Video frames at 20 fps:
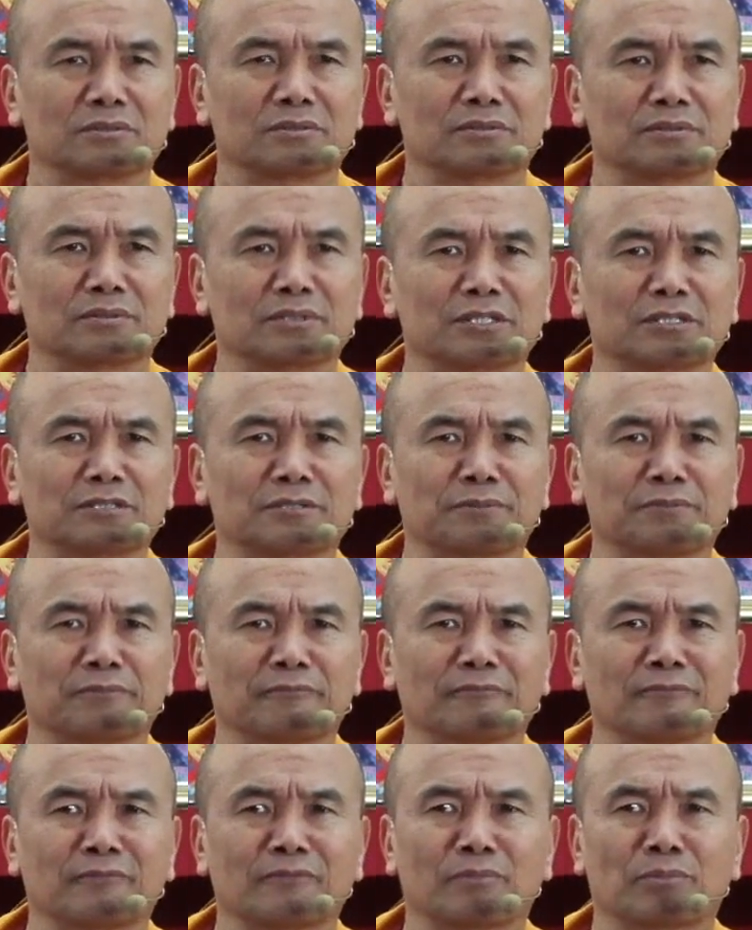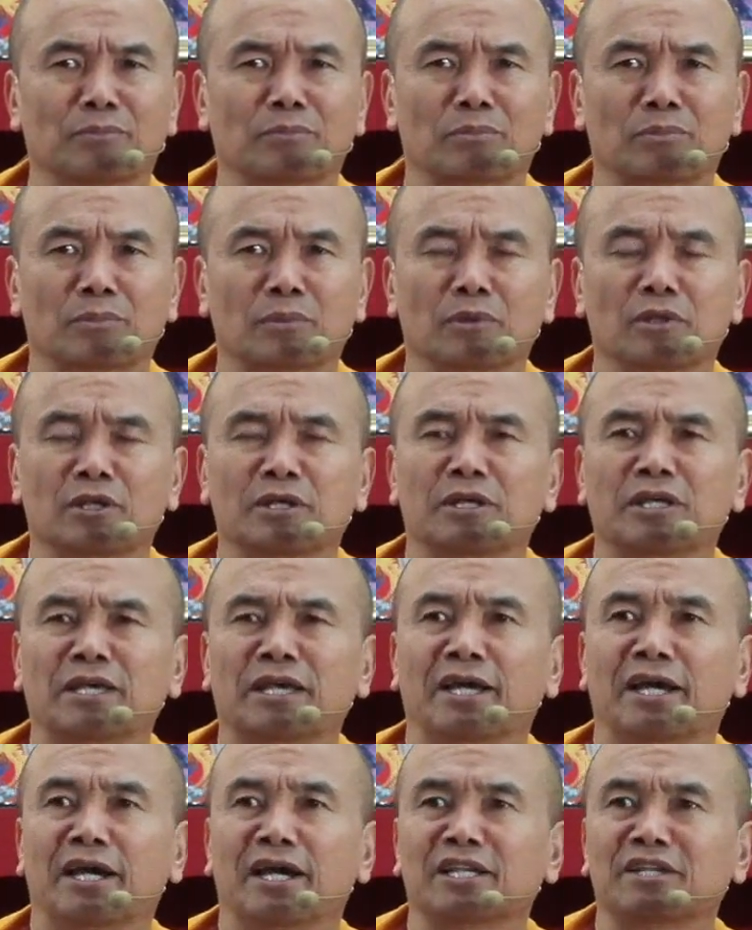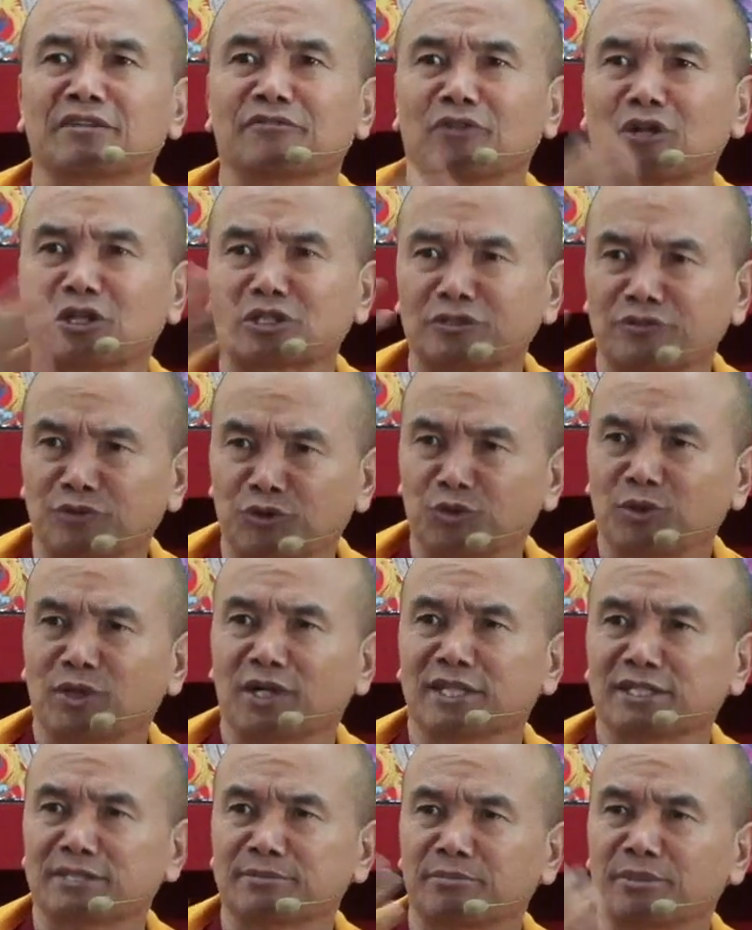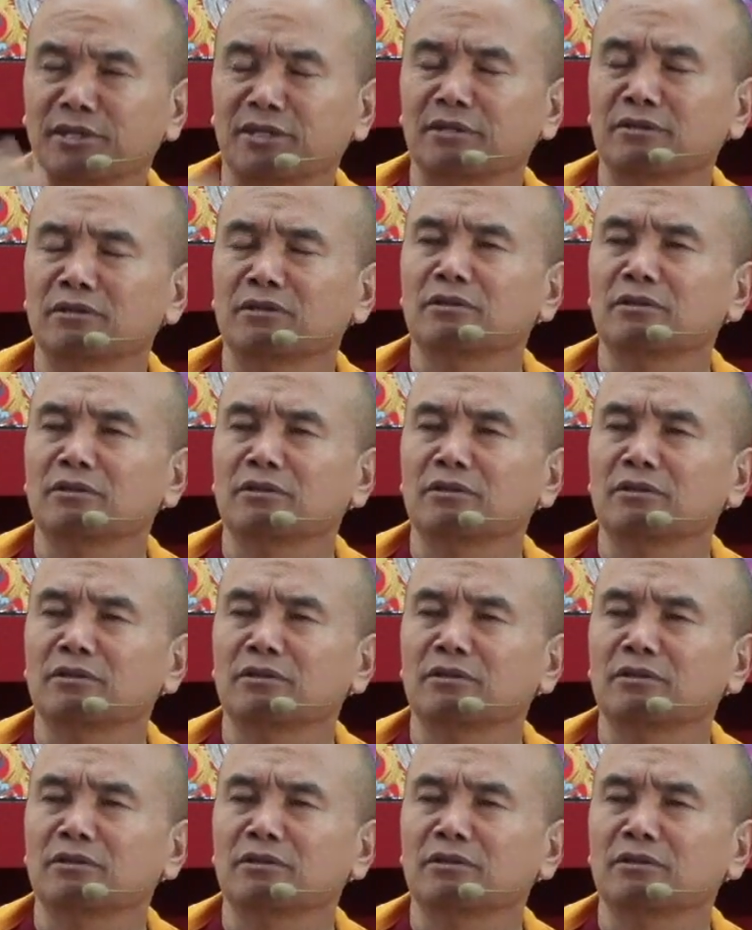right? And the philosopher, you ask me,